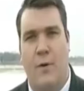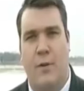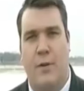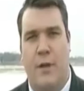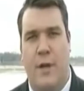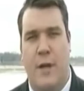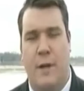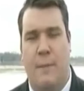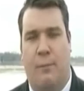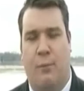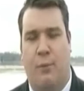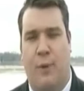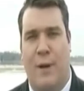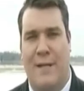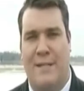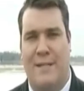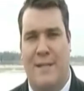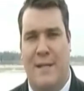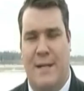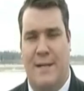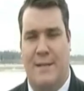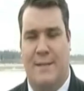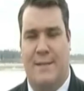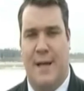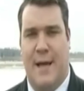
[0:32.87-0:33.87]
The
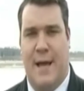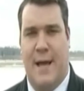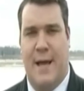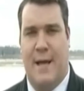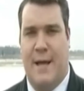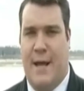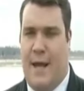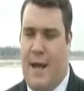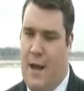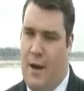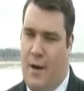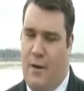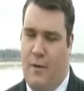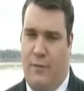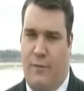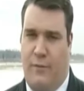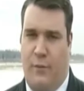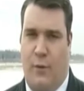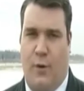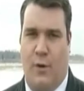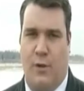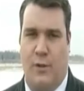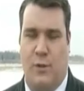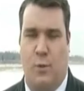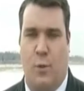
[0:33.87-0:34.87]
President and Air
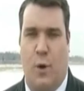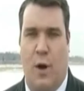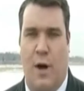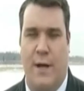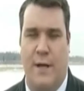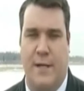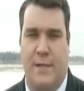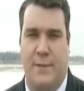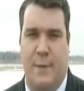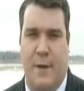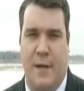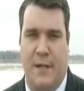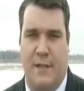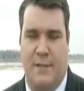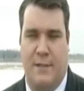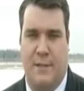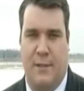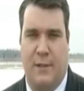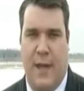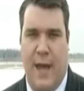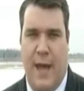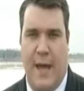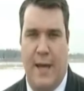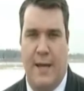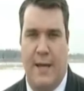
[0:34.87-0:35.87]
Force One expected
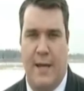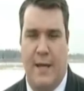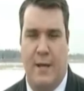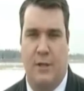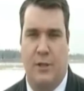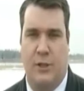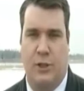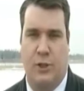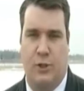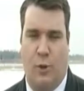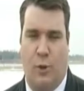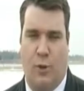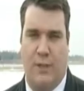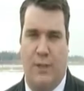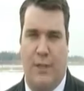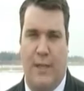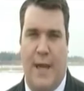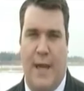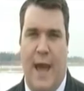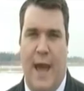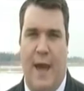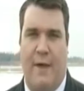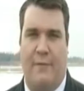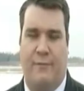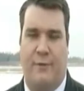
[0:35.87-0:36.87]
to land here
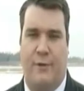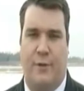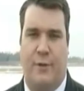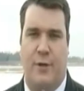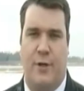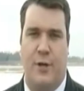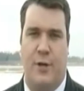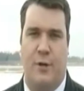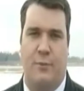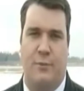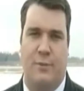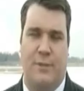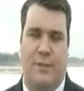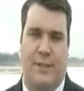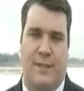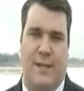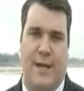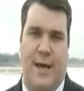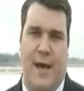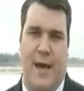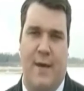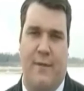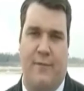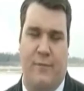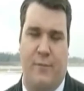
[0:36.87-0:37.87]
shortly after noon today.